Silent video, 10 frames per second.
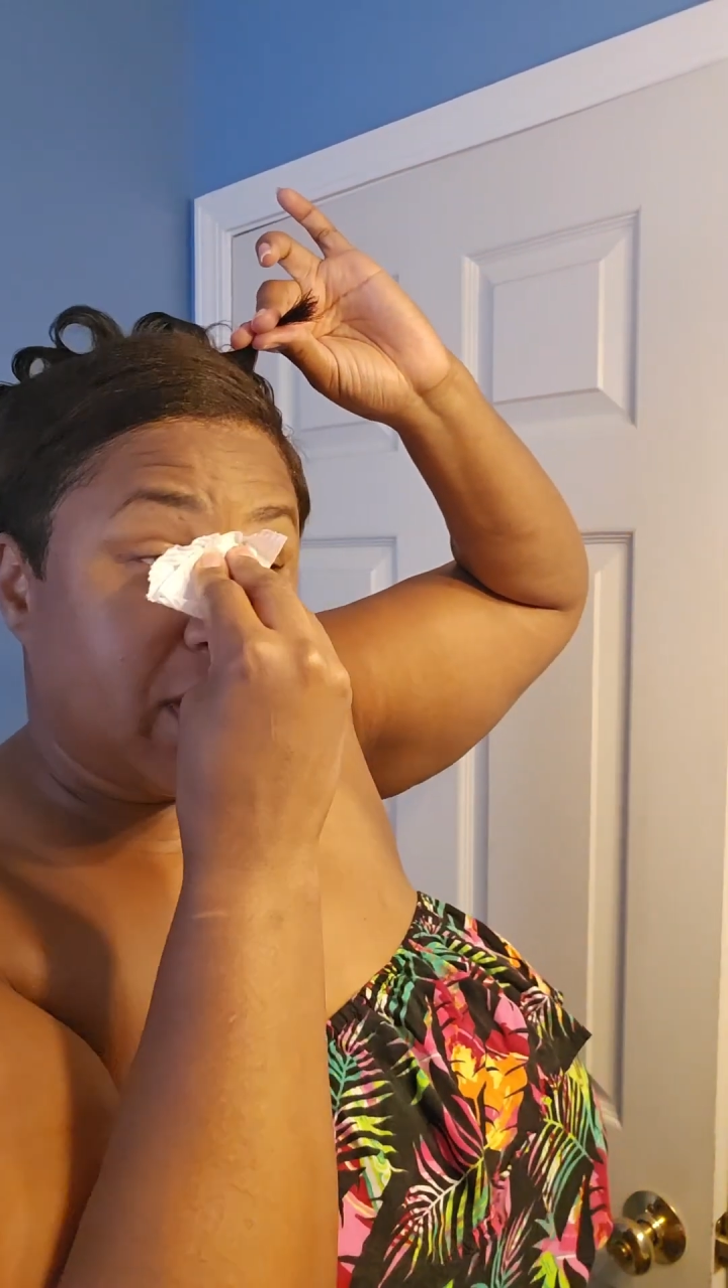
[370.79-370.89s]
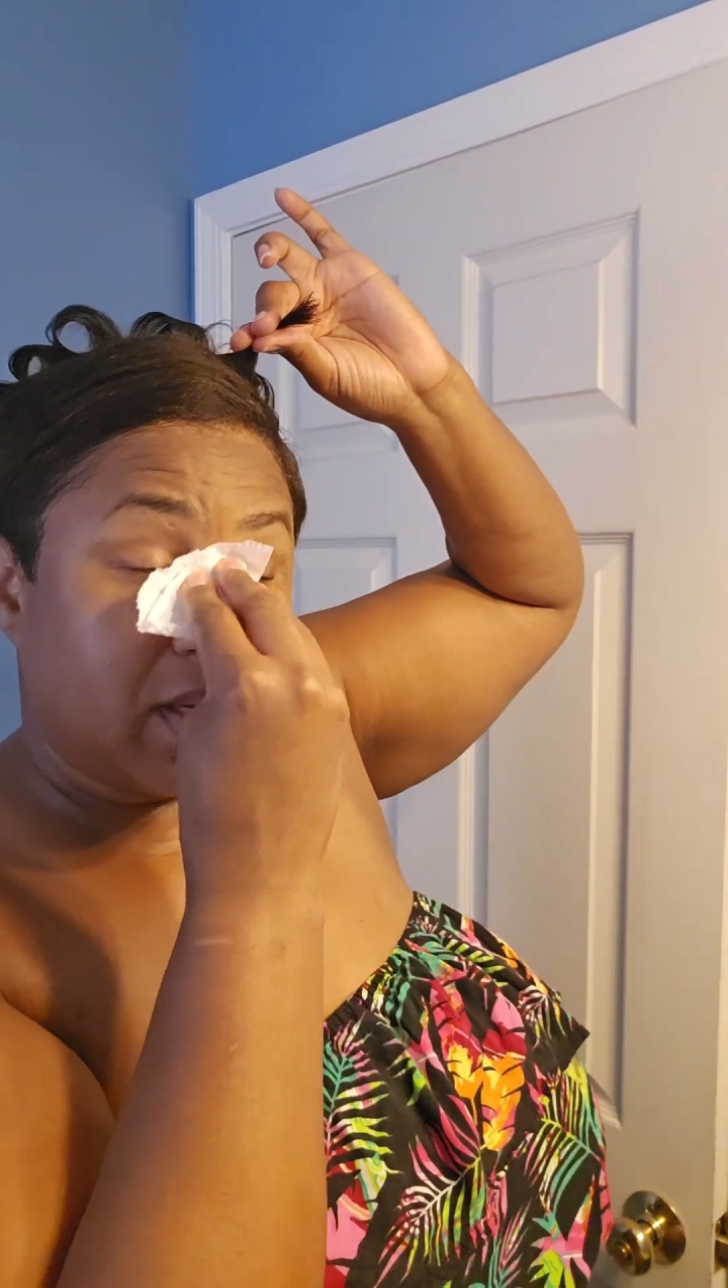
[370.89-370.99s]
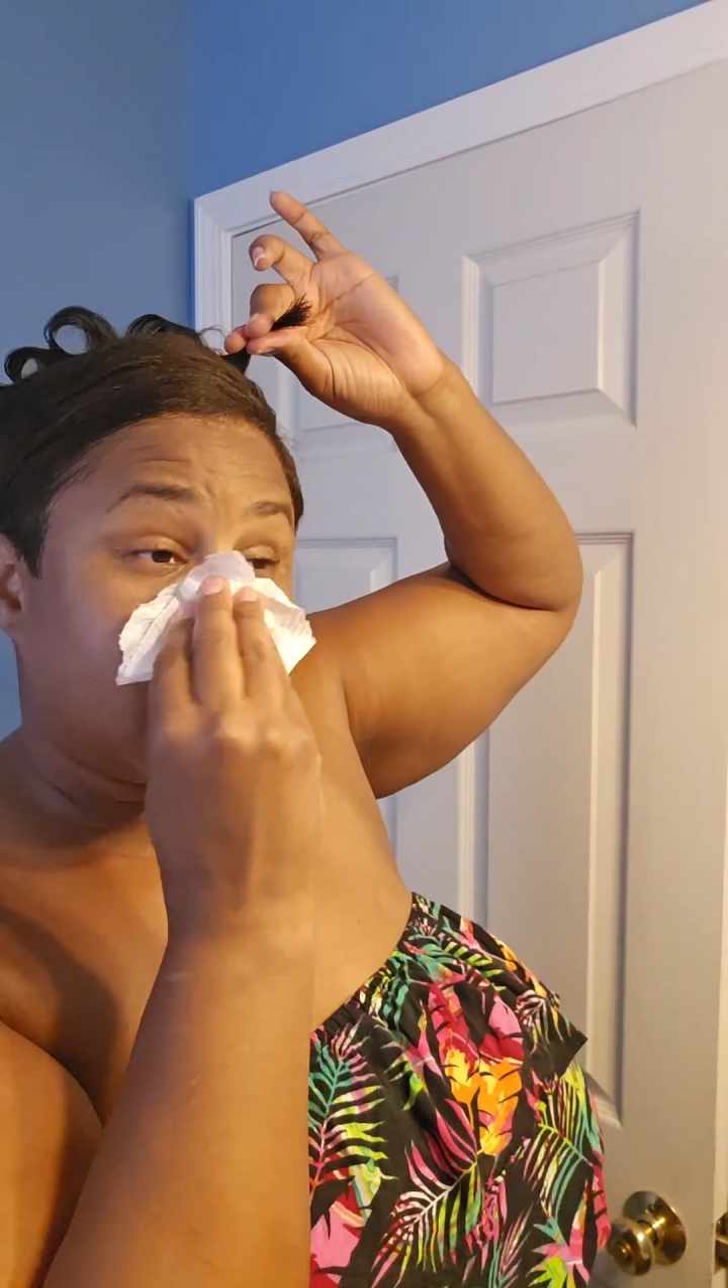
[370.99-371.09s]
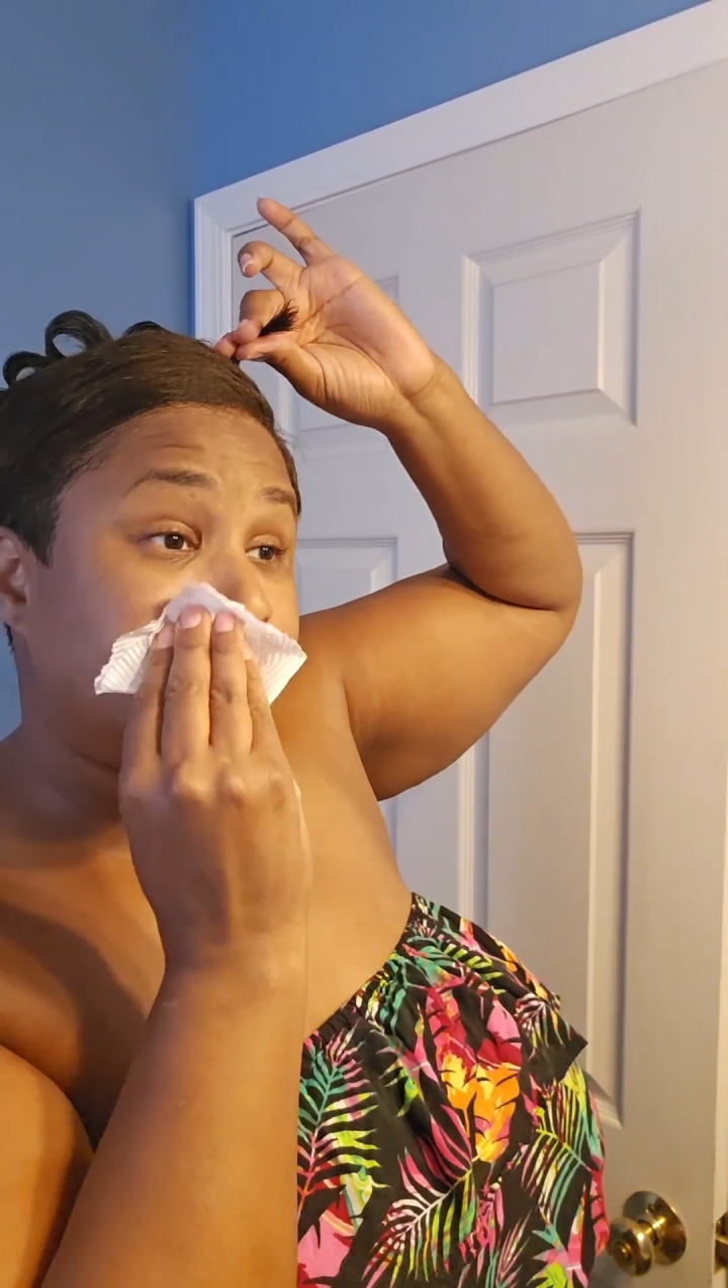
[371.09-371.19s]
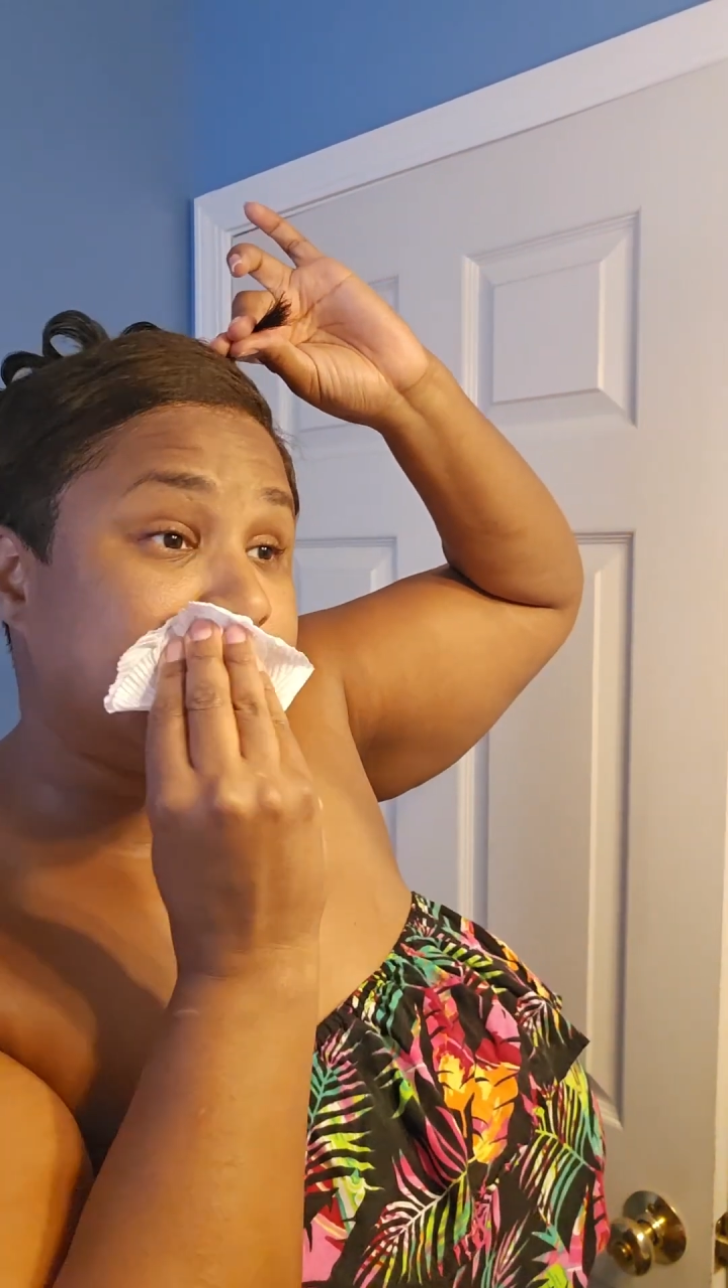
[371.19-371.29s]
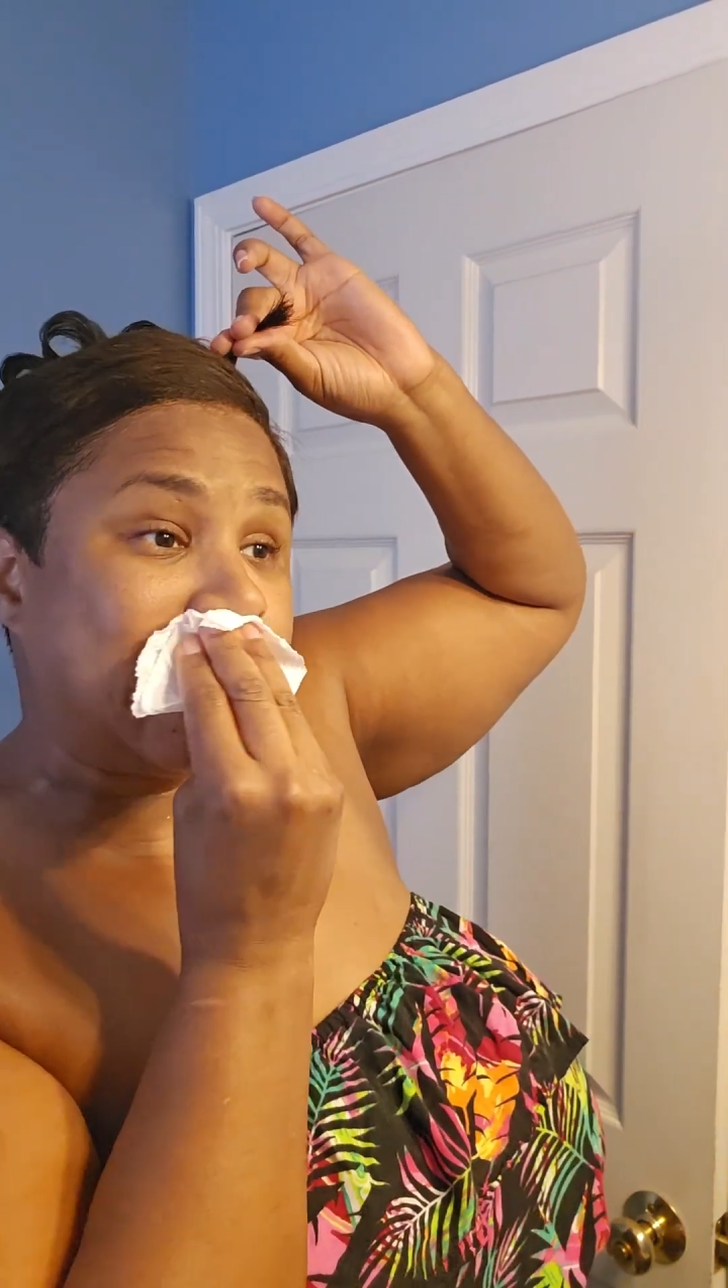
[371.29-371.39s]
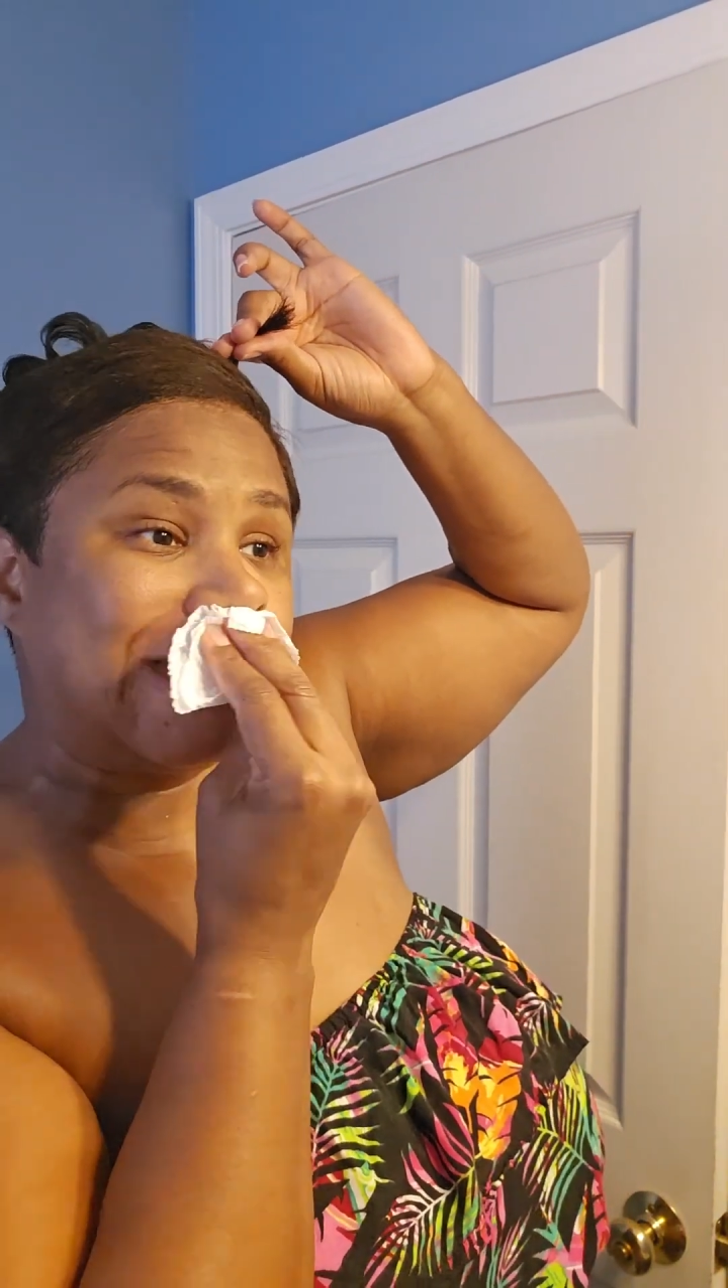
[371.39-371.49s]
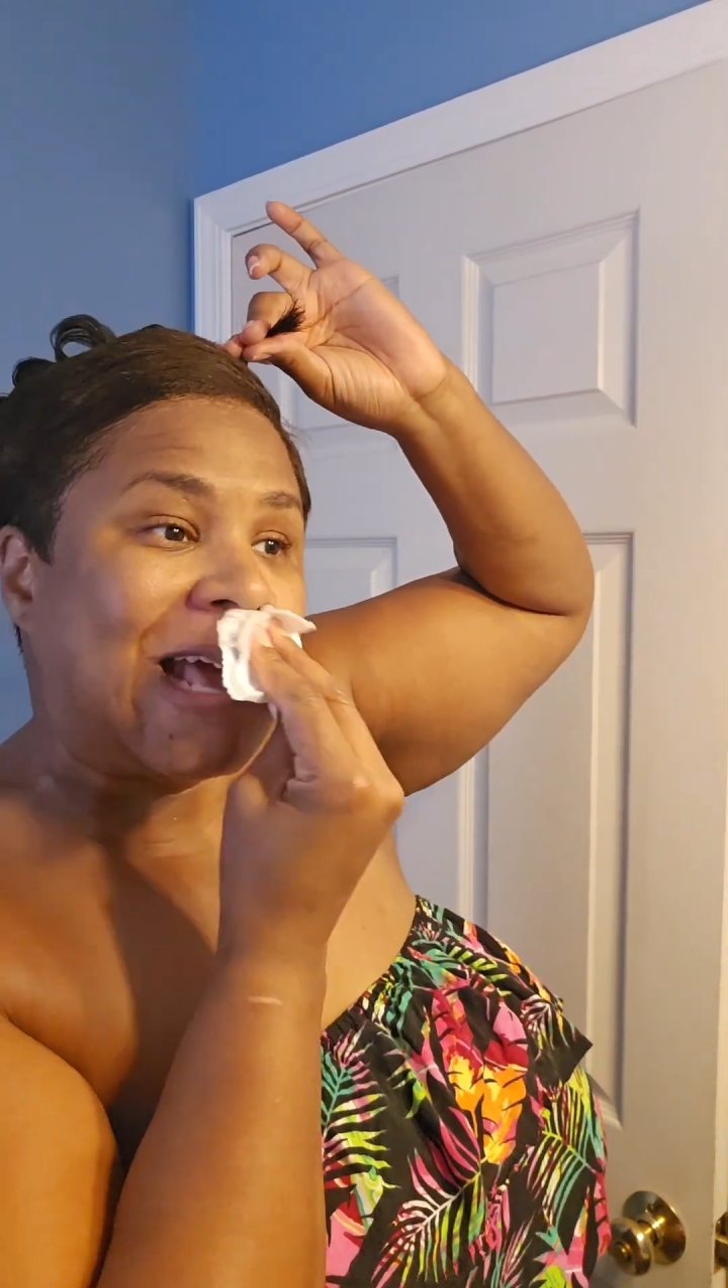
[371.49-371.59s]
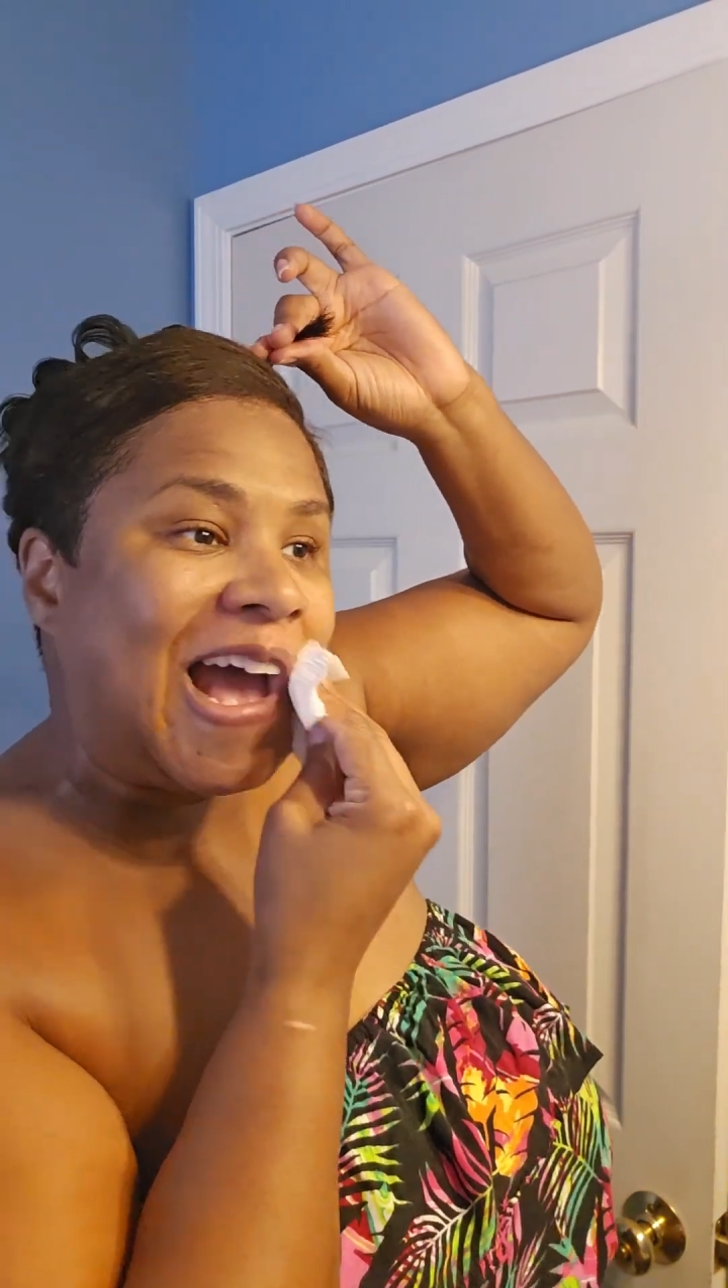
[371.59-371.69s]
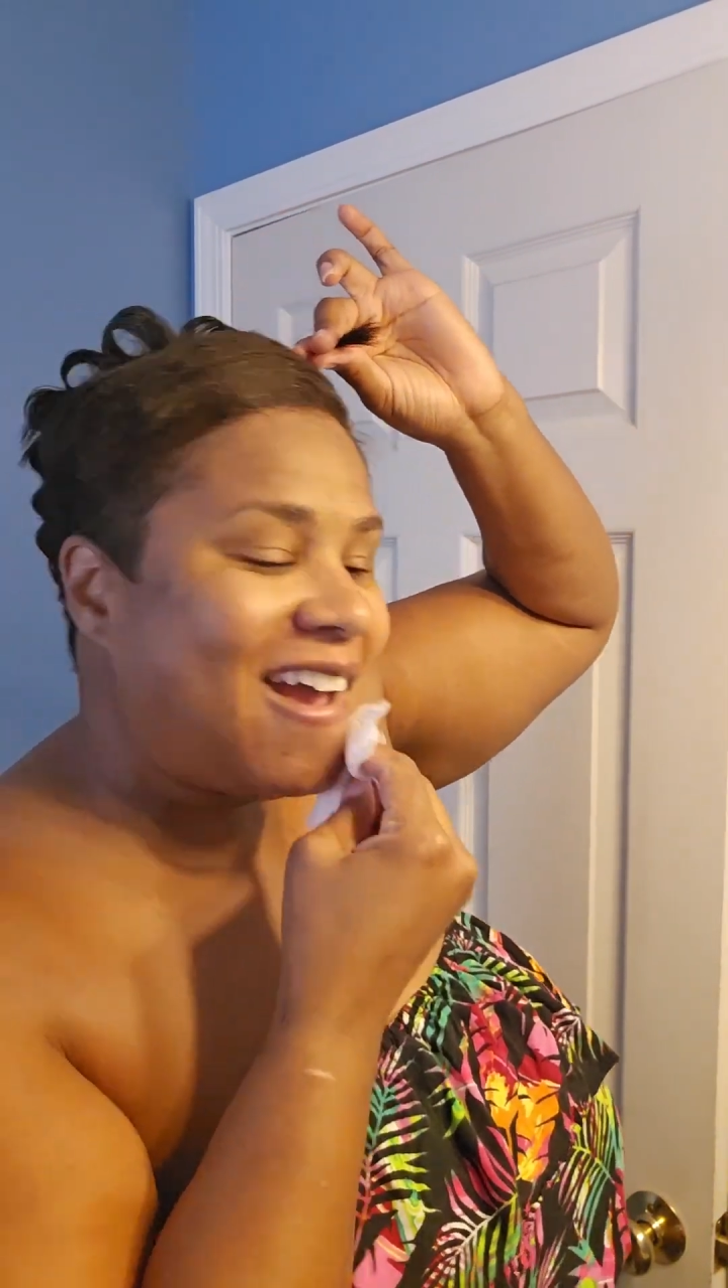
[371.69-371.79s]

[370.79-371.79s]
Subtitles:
because it's